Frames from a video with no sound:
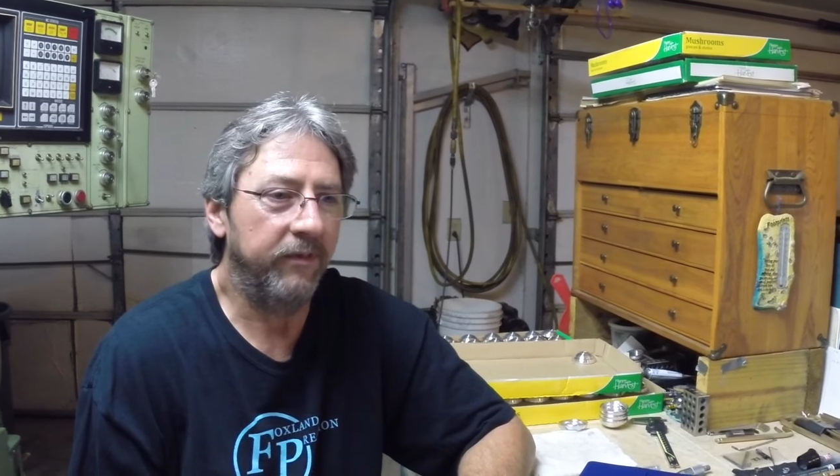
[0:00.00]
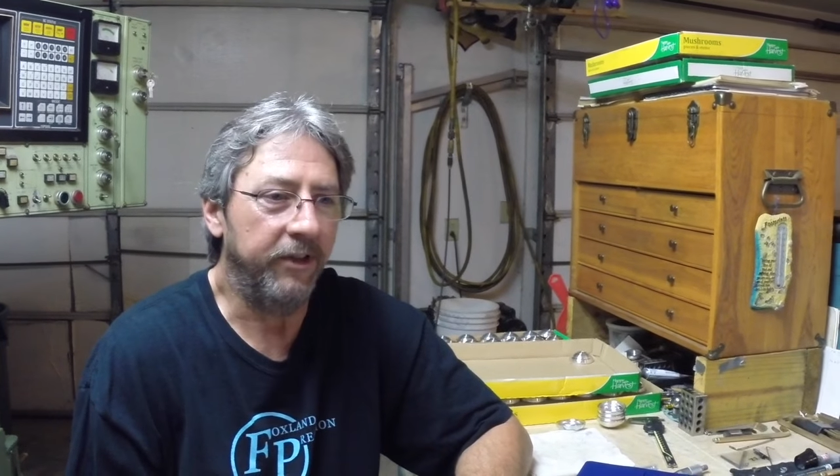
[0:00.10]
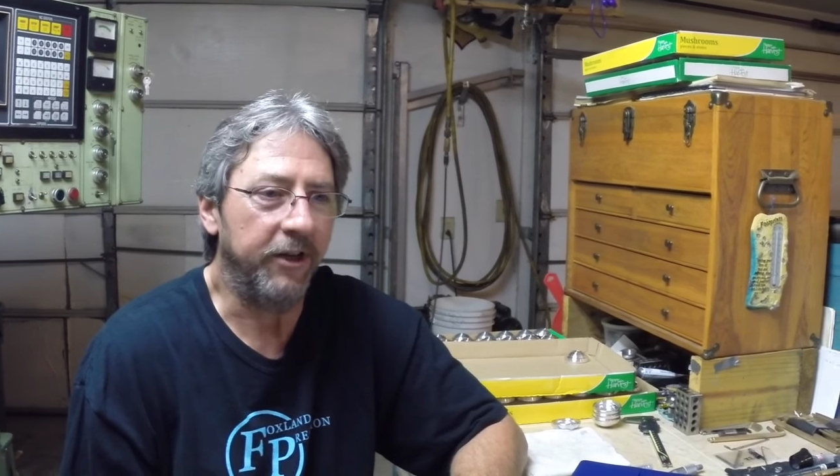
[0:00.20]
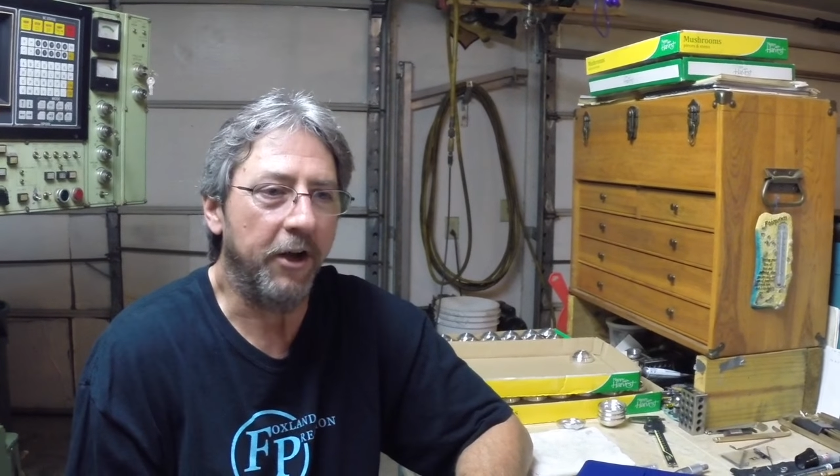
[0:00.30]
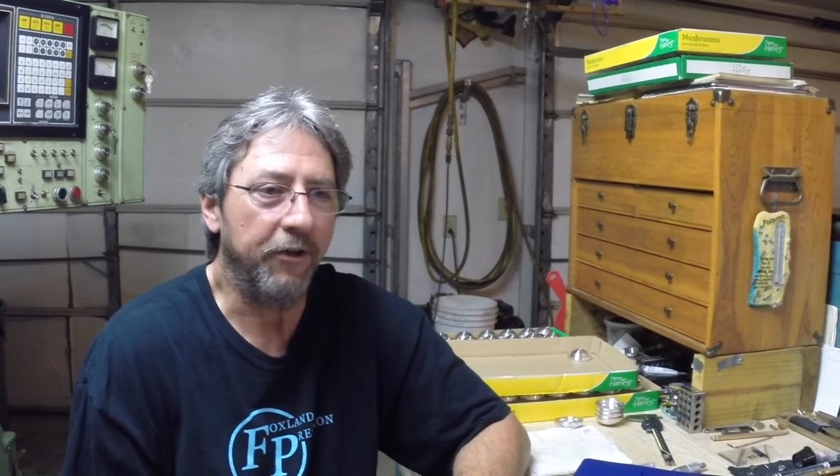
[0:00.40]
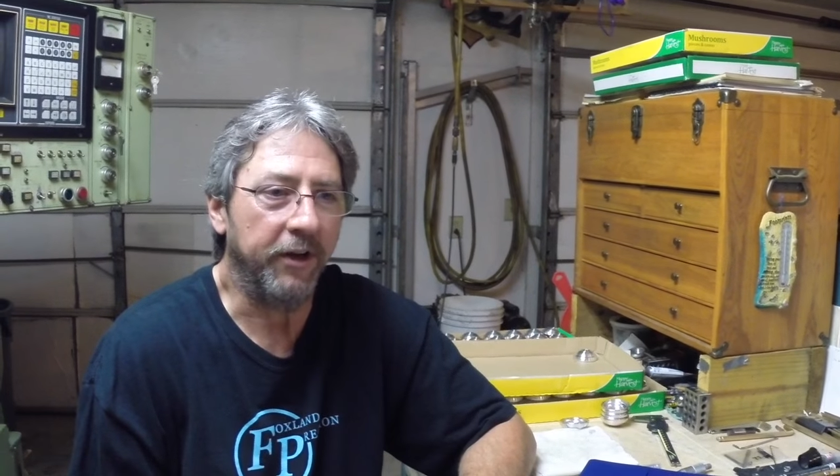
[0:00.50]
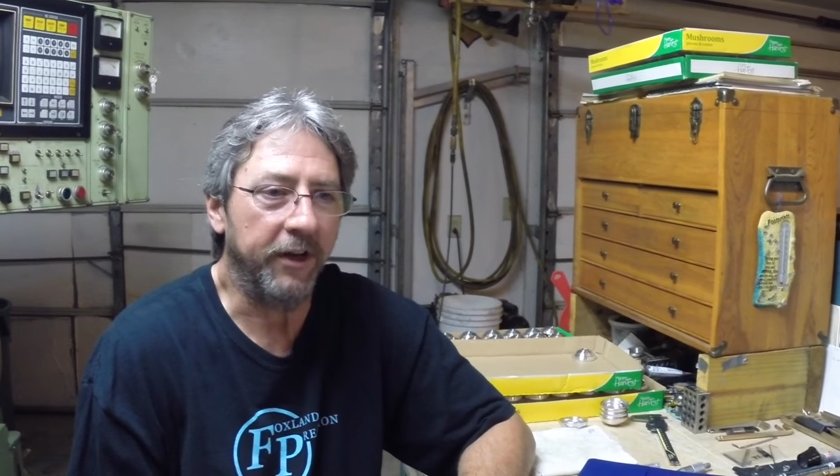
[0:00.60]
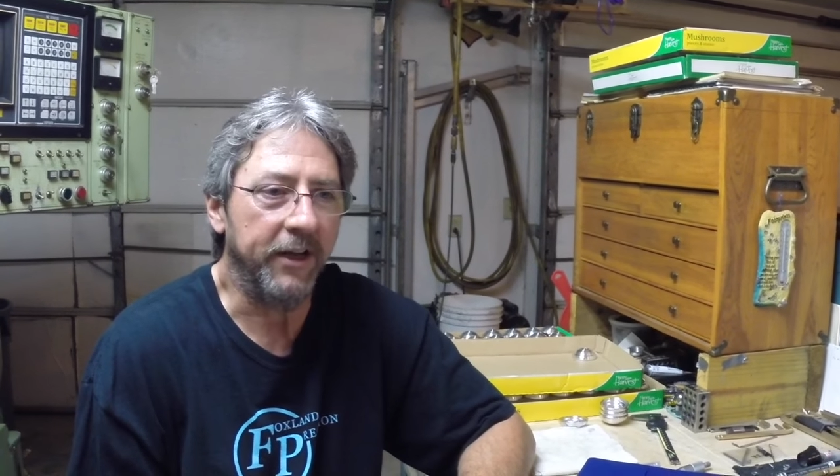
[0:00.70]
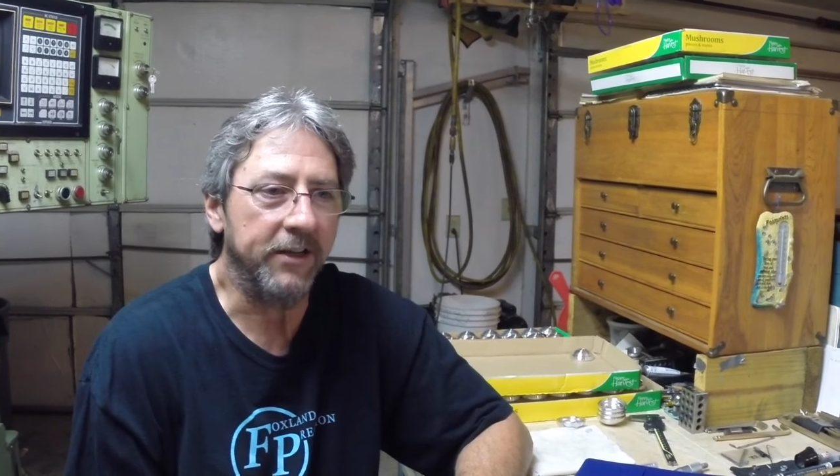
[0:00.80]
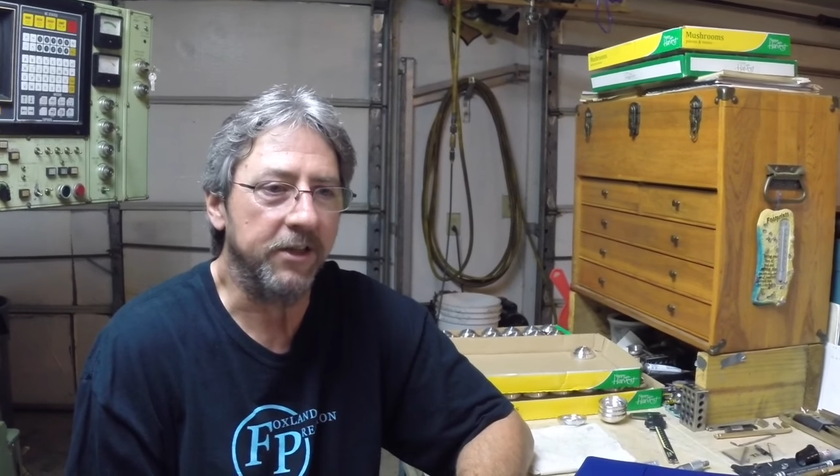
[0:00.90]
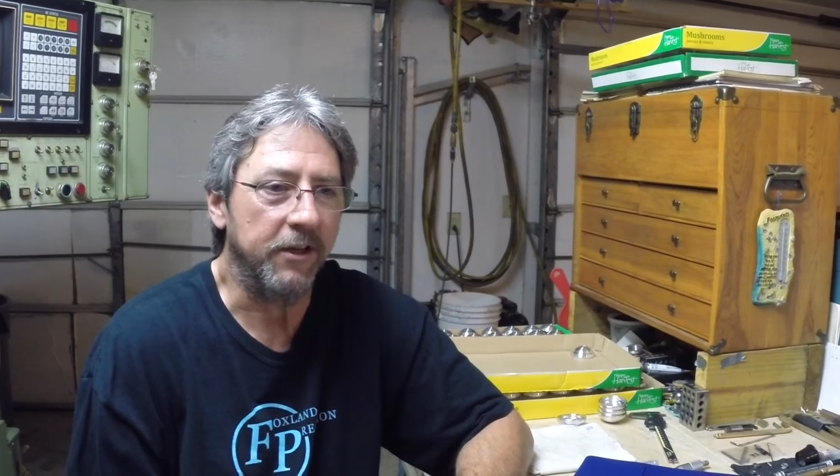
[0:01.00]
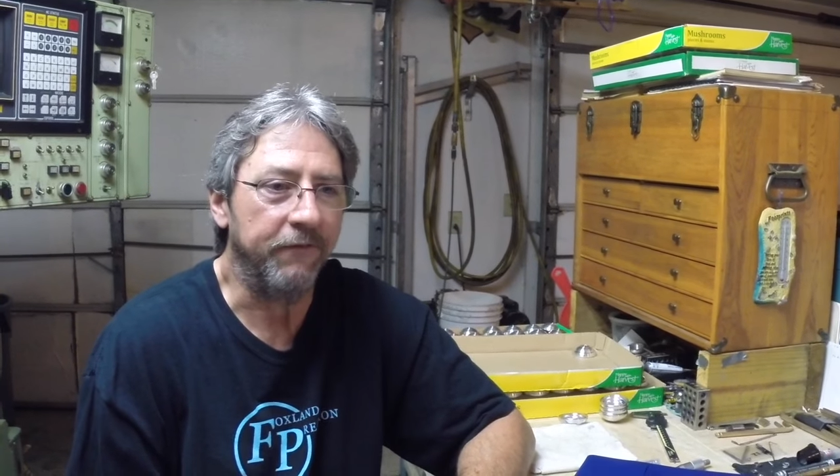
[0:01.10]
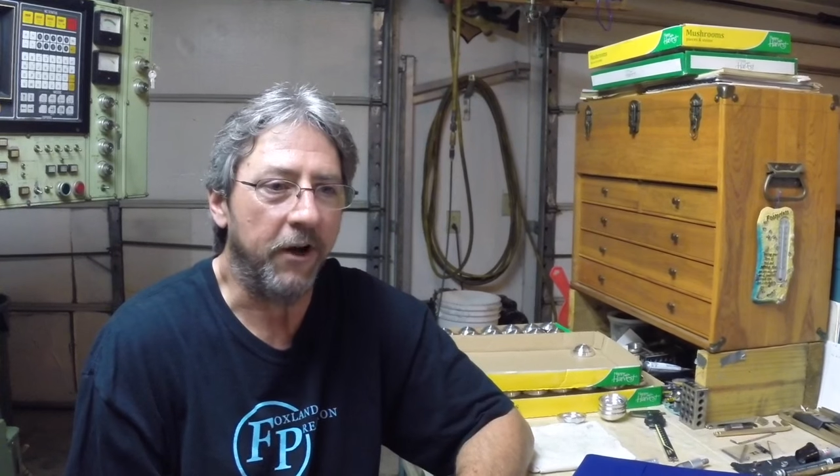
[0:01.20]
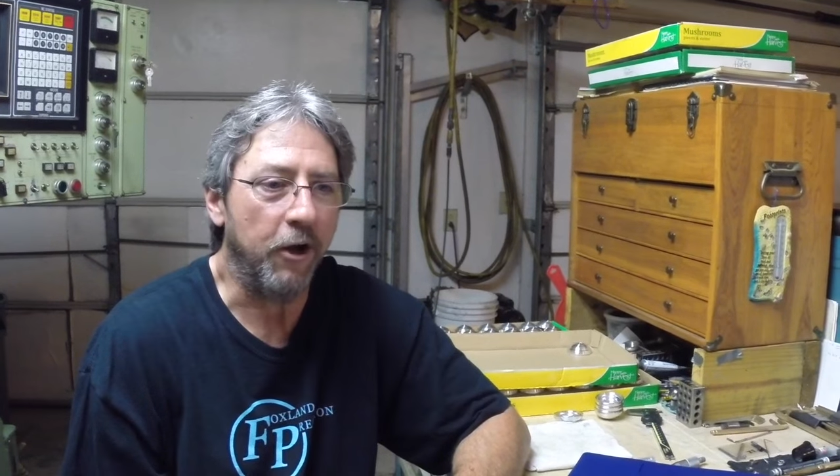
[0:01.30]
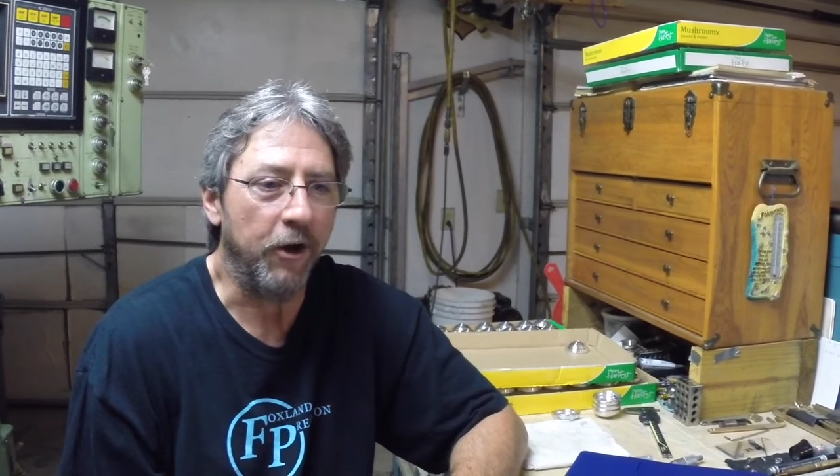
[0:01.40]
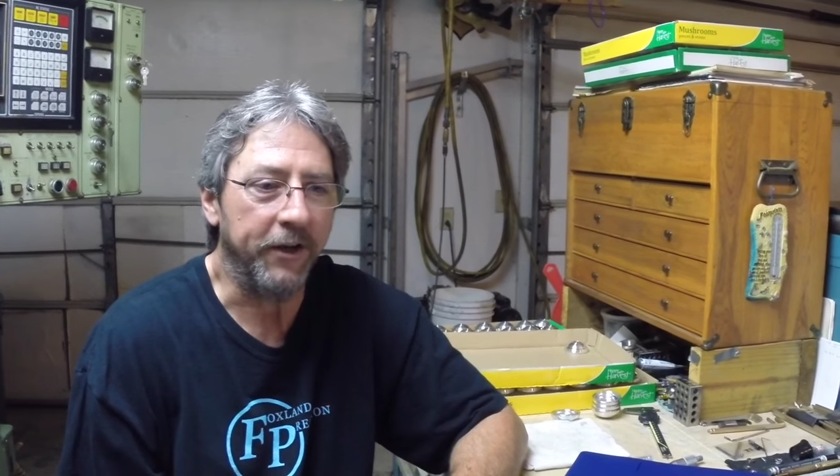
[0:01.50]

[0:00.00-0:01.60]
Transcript: you know, that could easily fall